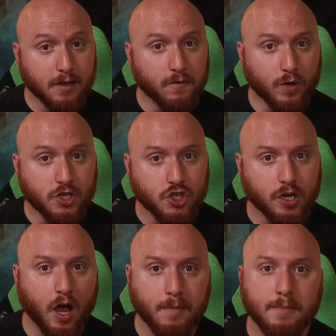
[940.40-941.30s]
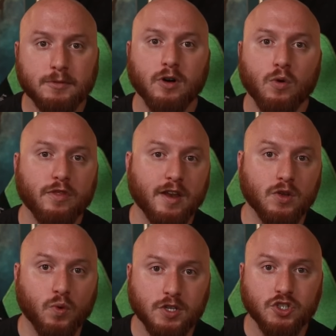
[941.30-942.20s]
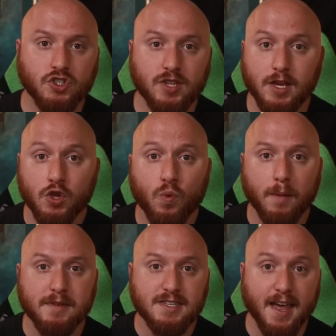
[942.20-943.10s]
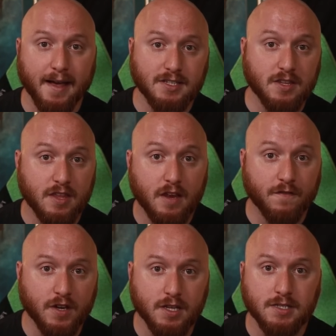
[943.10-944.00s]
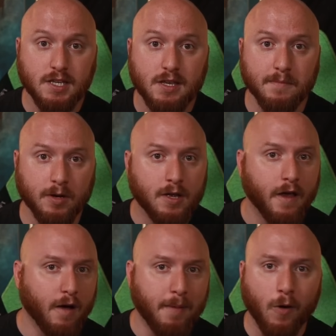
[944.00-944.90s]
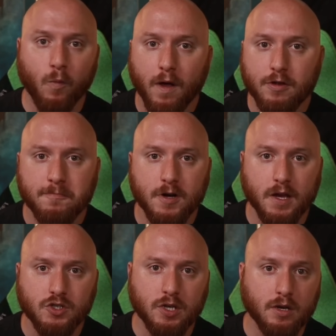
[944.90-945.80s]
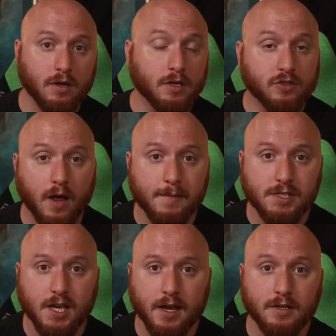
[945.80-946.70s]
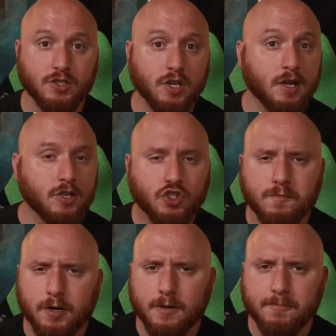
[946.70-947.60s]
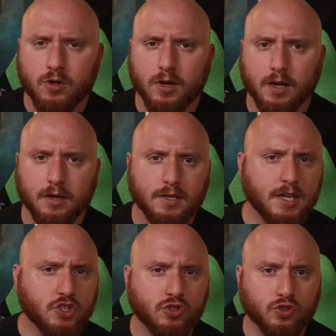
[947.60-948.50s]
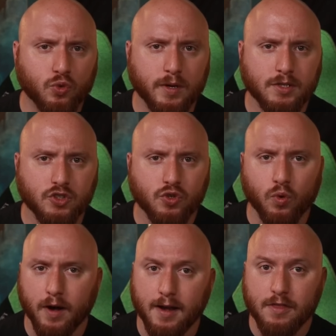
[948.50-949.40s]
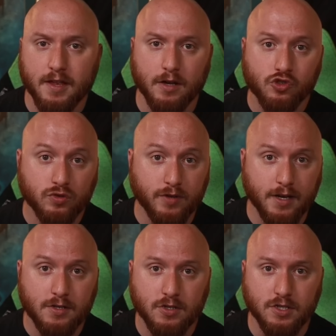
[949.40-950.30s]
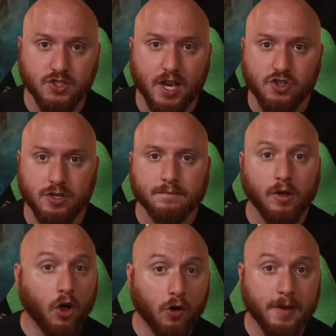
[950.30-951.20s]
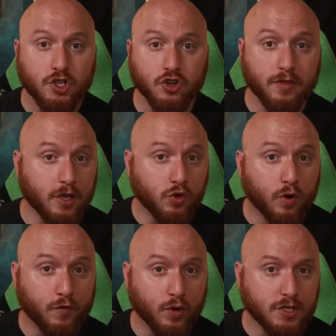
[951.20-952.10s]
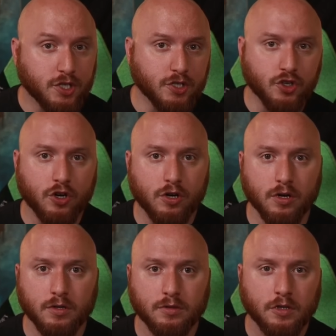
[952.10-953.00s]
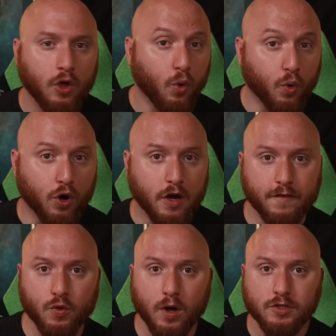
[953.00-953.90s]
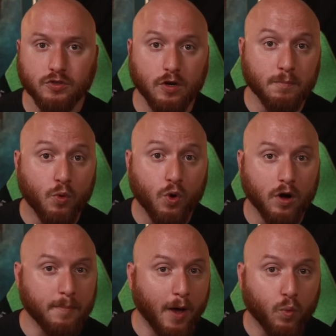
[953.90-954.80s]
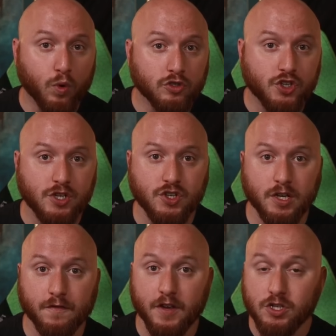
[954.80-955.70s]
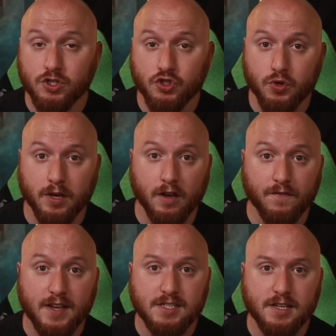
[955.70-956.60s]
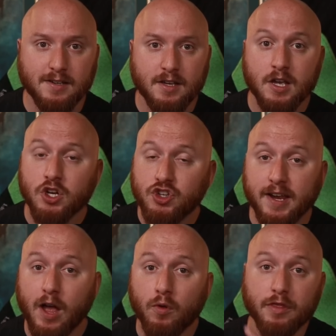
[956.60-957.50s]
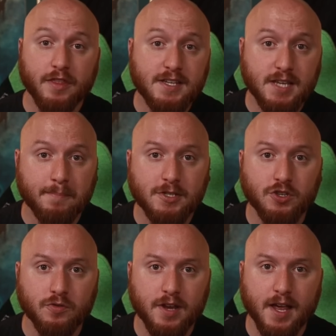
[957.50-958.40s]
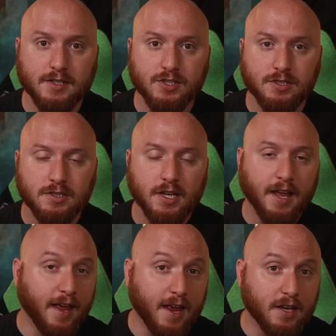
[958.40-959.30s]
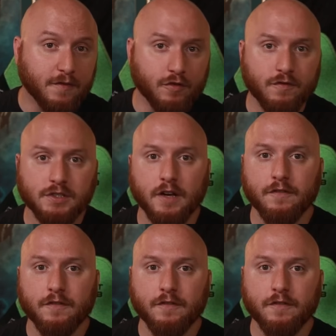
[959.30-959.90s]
of which, comment below with any questions that you want me to ask the NVIDIA team about weather prediction, climate science, supercomputing, digital twins, or anything else related to the session. I'll make sure that your voice is heard. Or if you want to learn more about world changing innovations you can invest in, check out this episode next. And if you feel I've